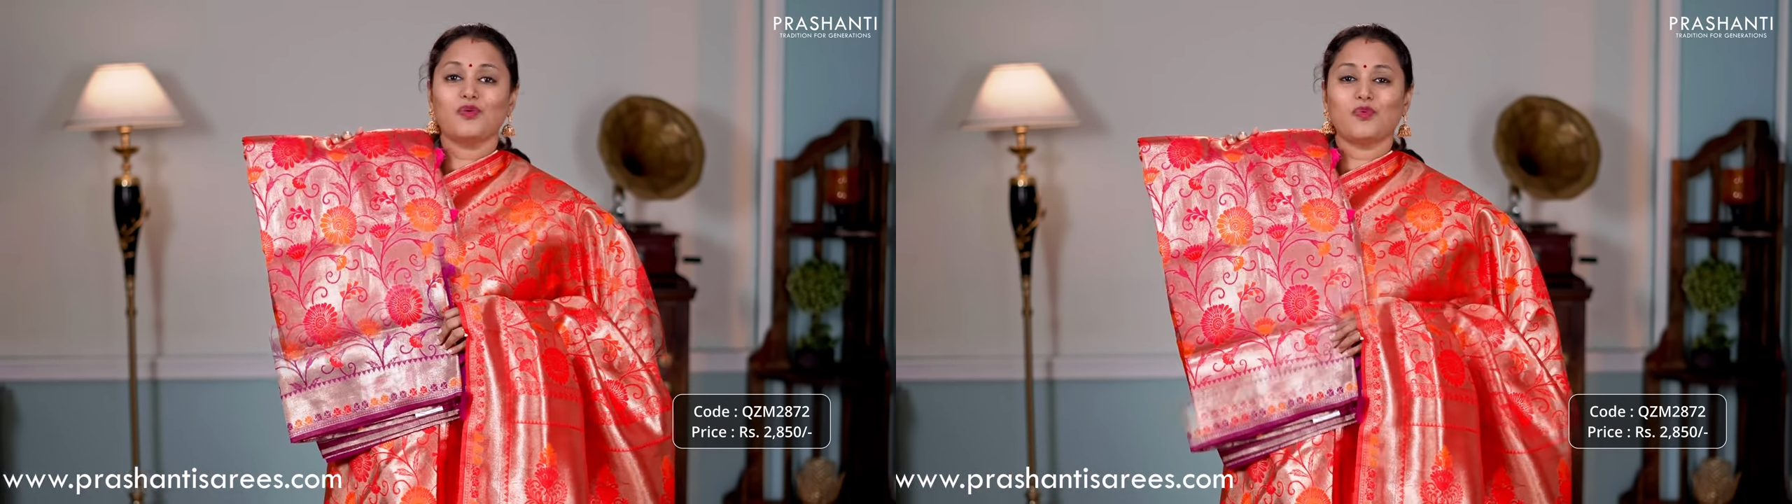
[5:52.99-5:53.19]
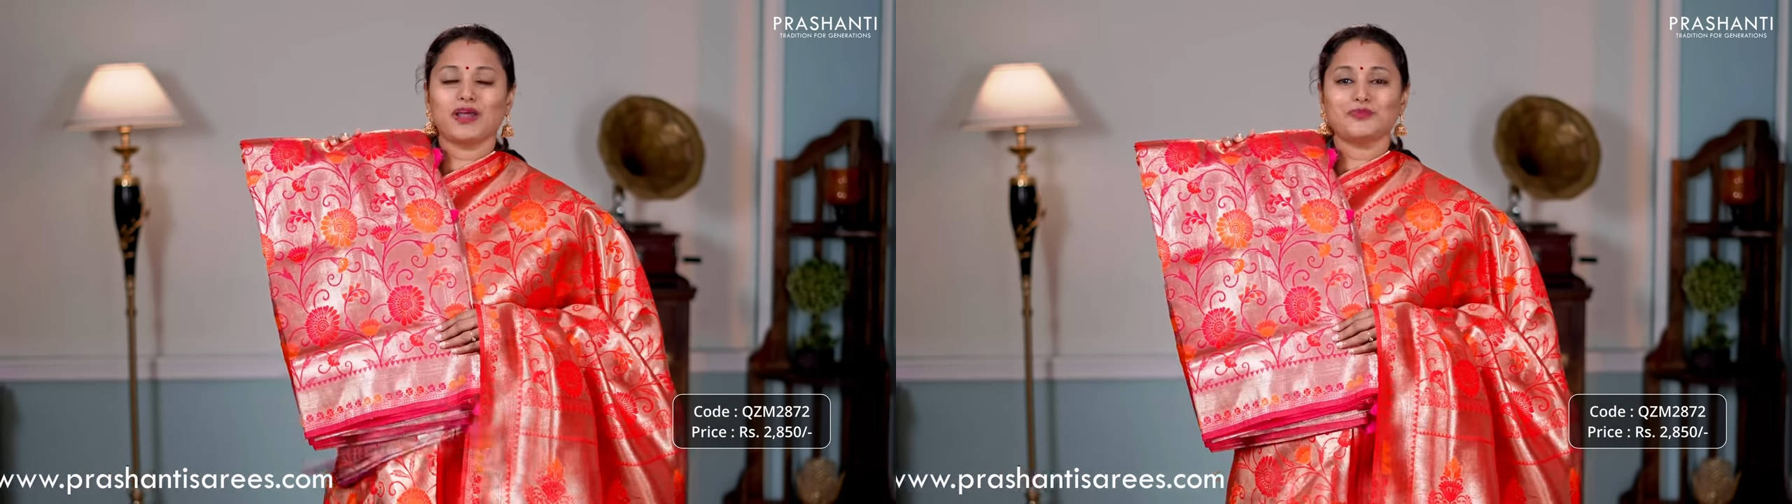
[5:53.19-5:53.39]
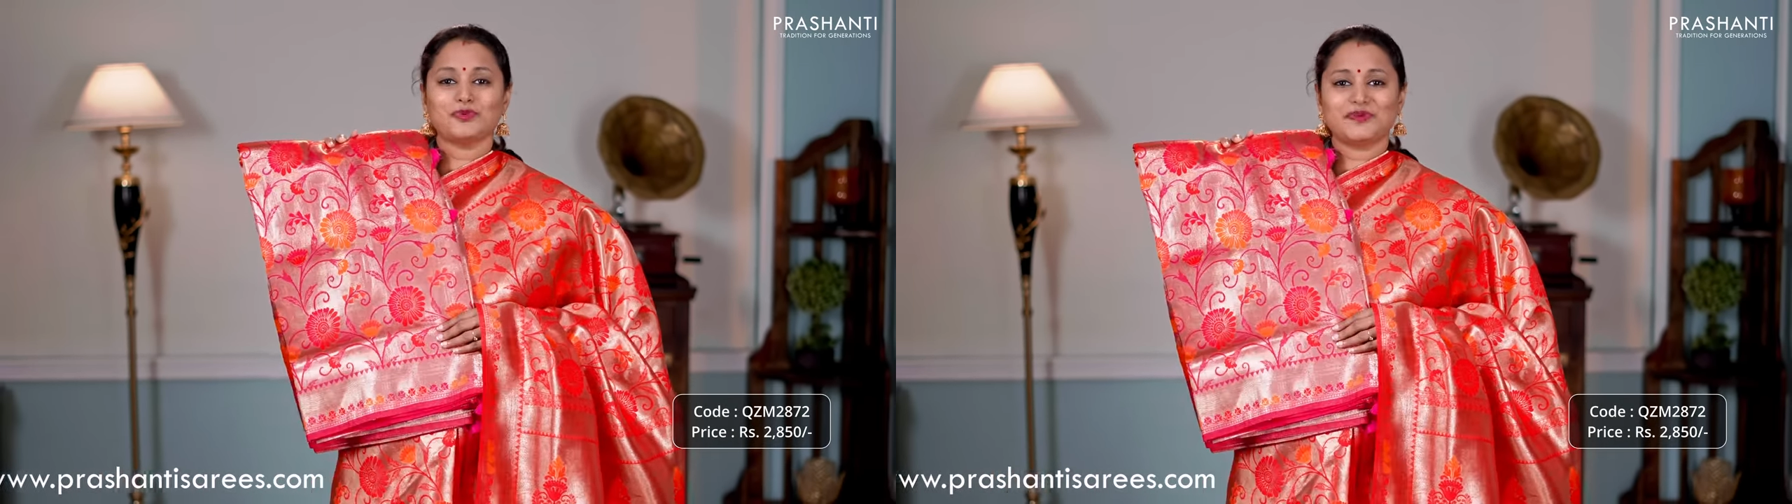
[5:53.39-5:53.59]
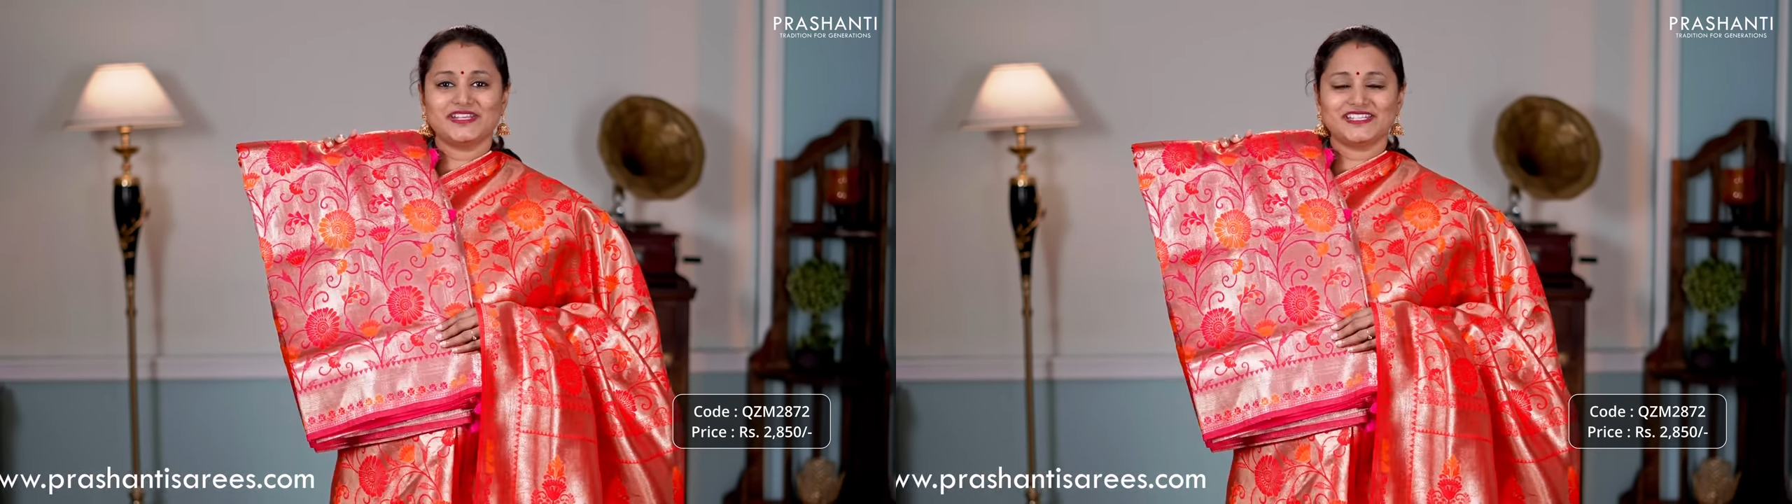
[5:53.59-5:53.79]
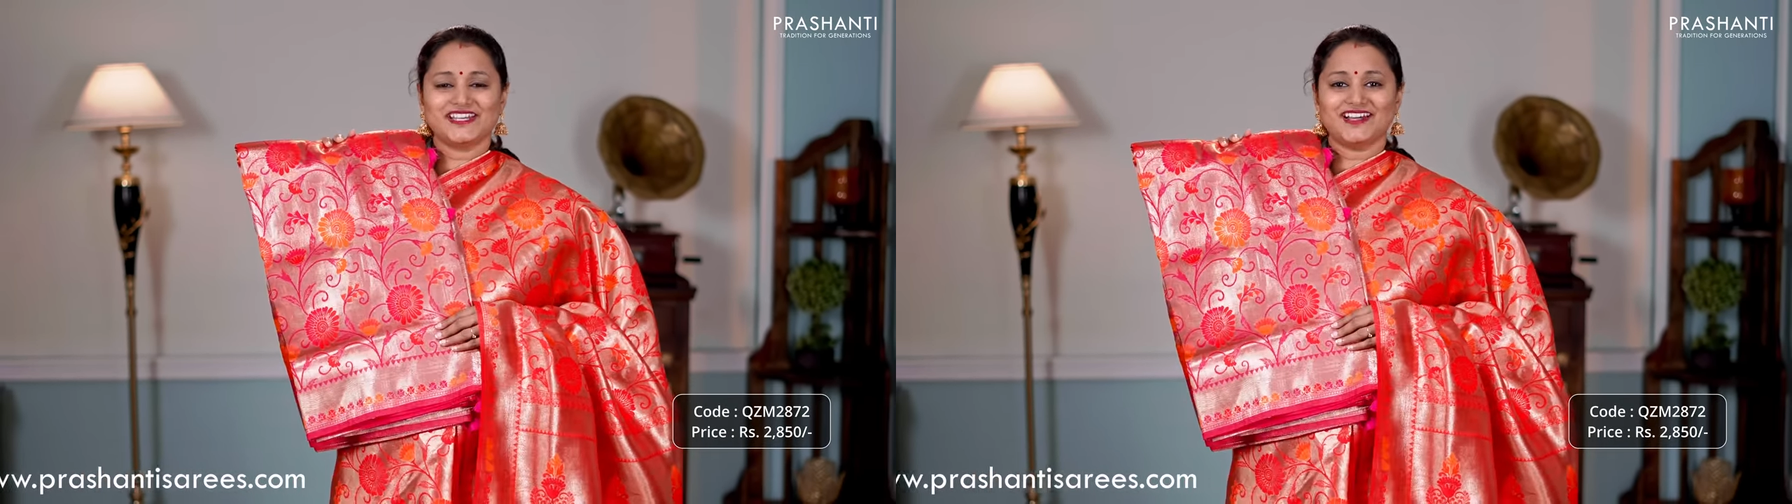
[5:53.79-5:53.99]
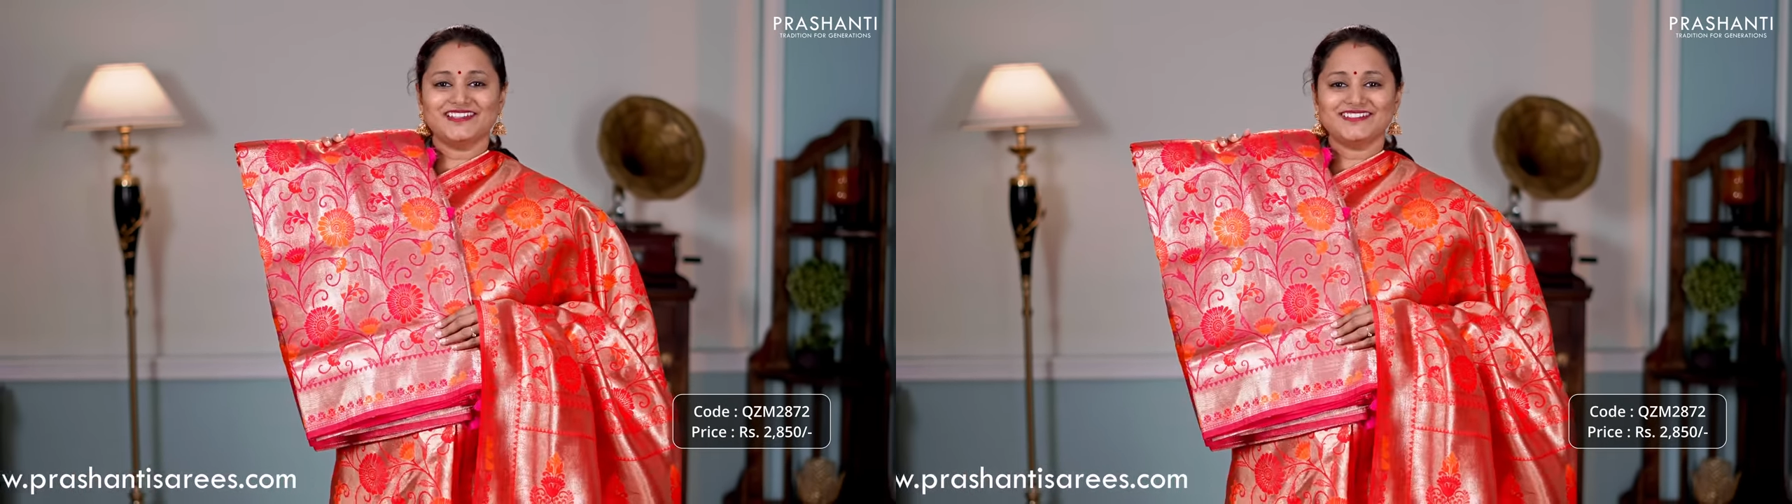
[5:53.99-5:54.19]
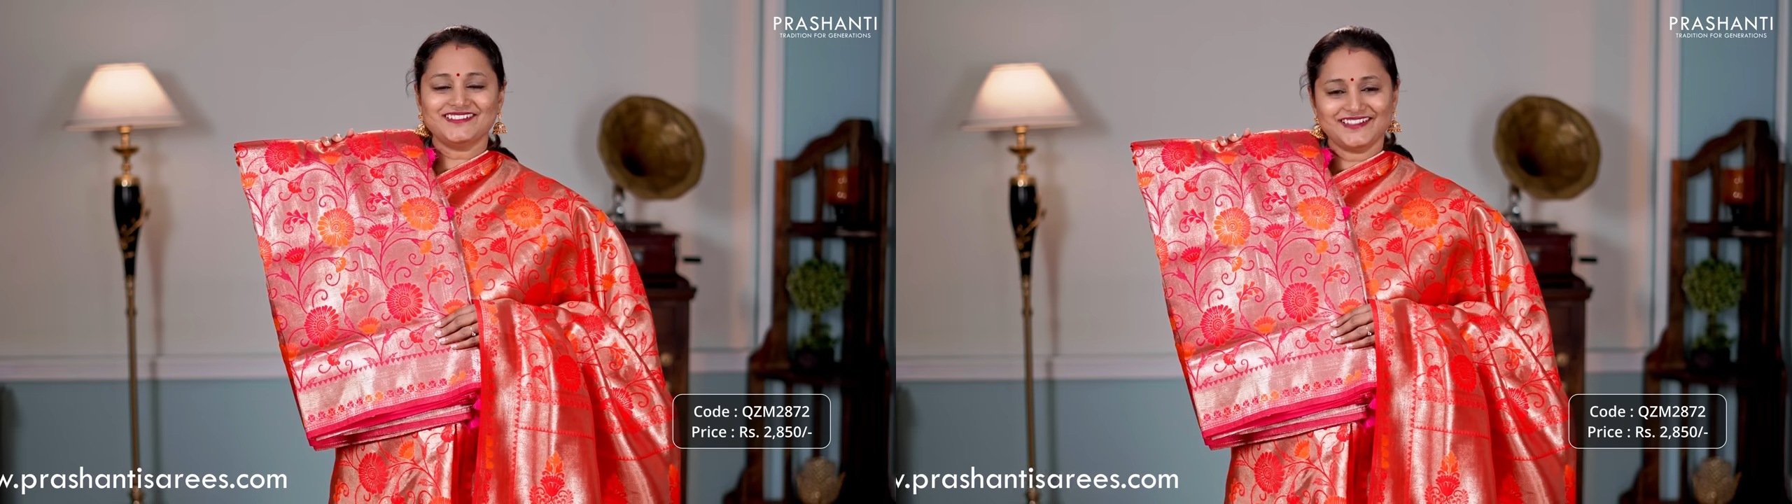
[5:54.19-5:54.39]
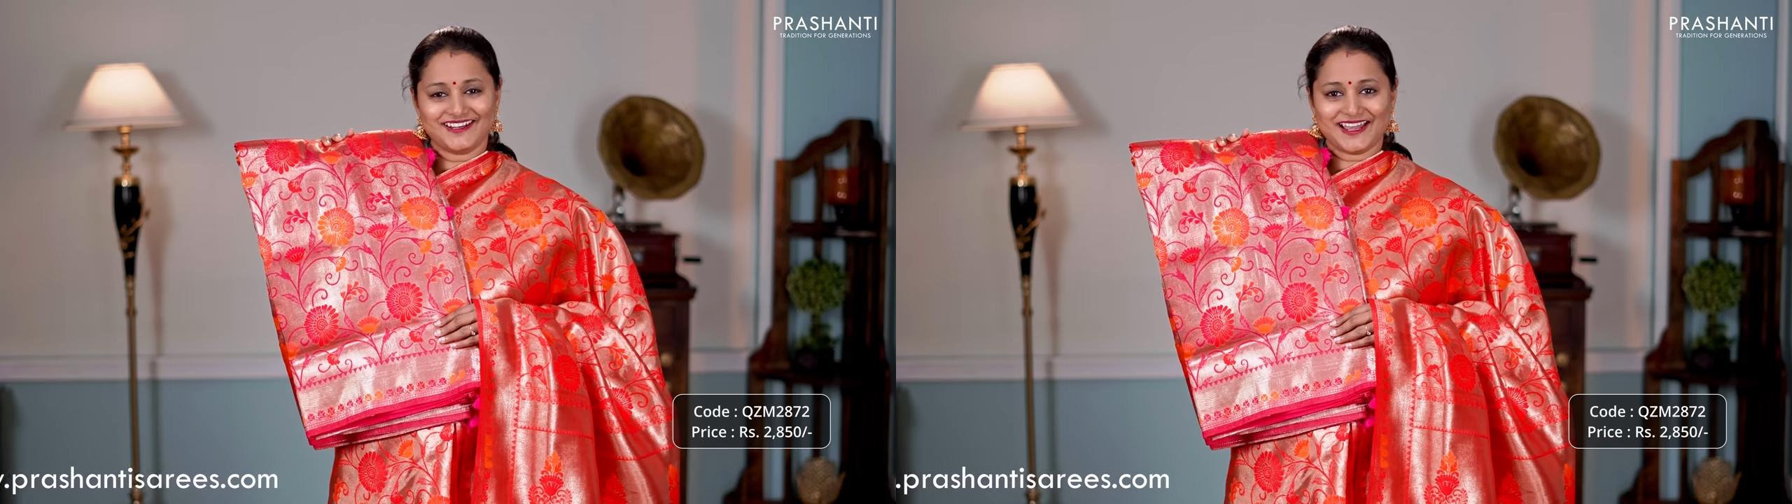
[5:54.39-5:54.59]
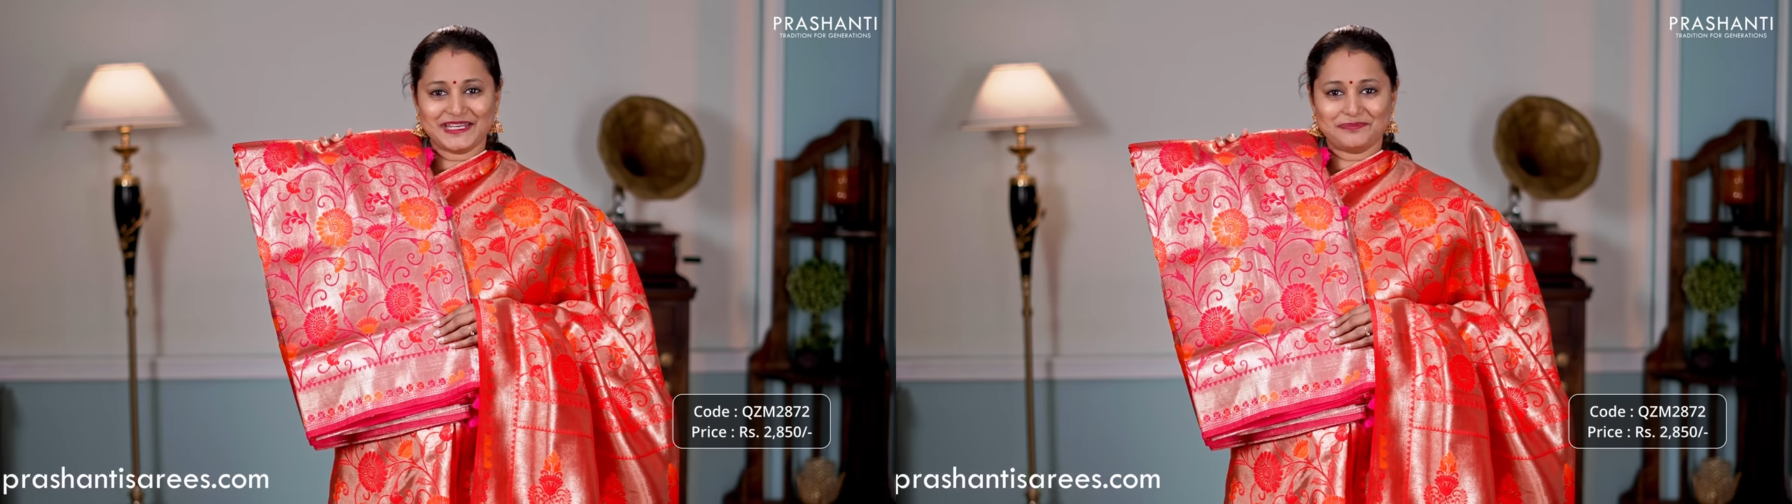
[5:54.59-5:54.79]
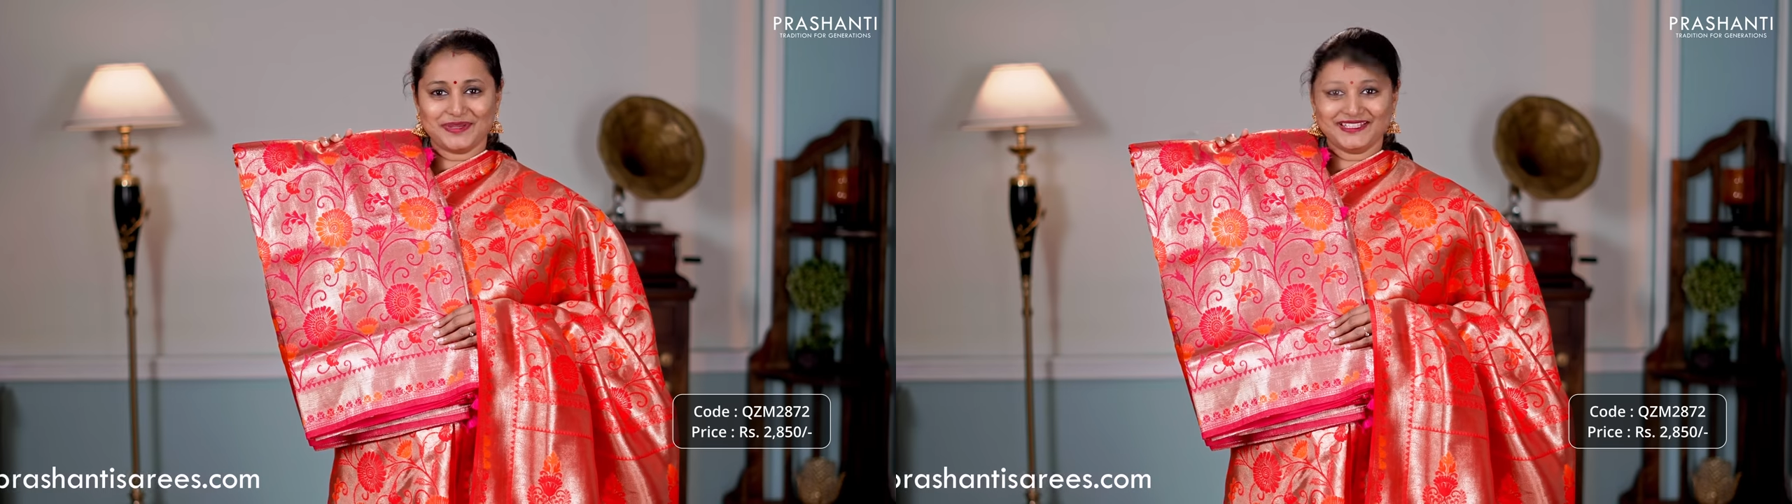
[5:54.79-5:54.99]
One more pretty color,
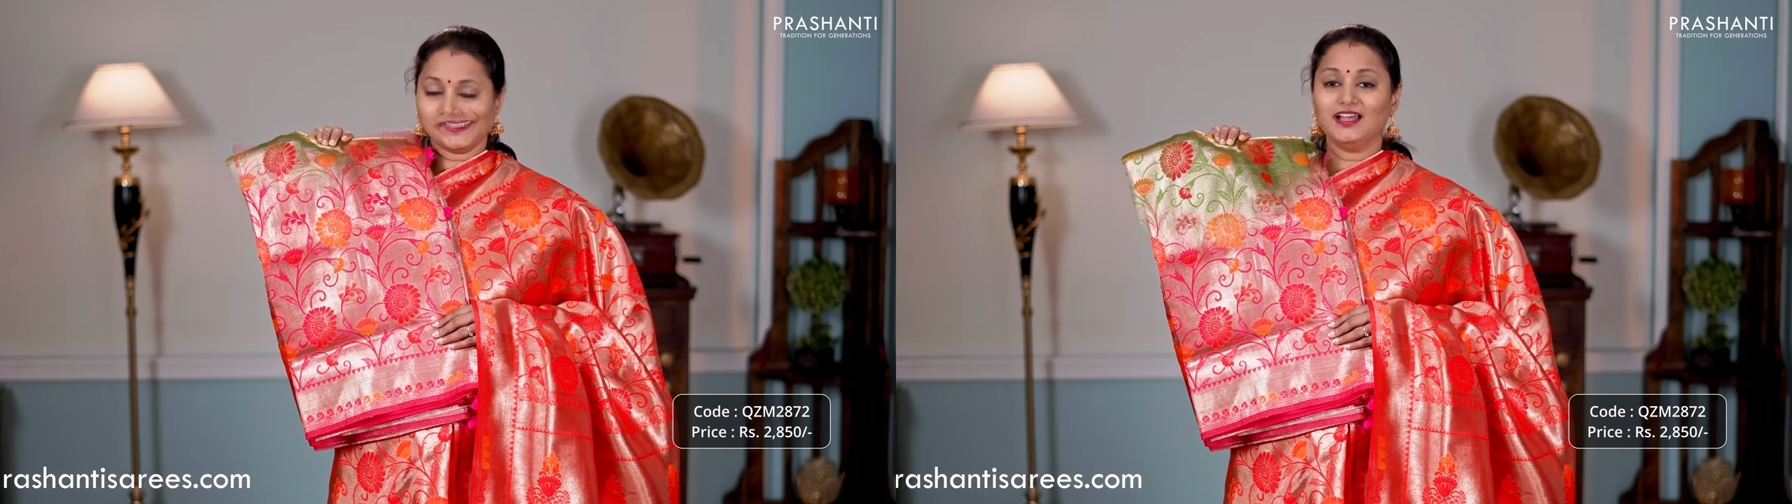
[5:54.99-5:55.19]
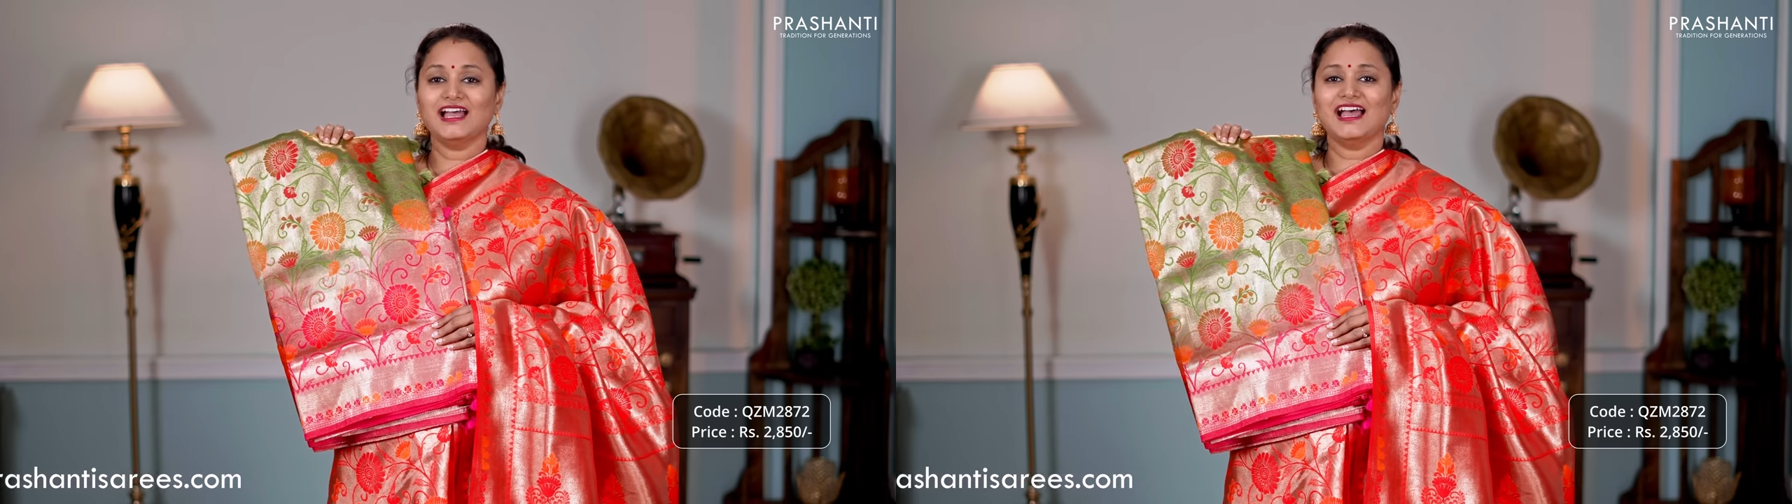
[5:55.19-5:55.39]
Rani pink,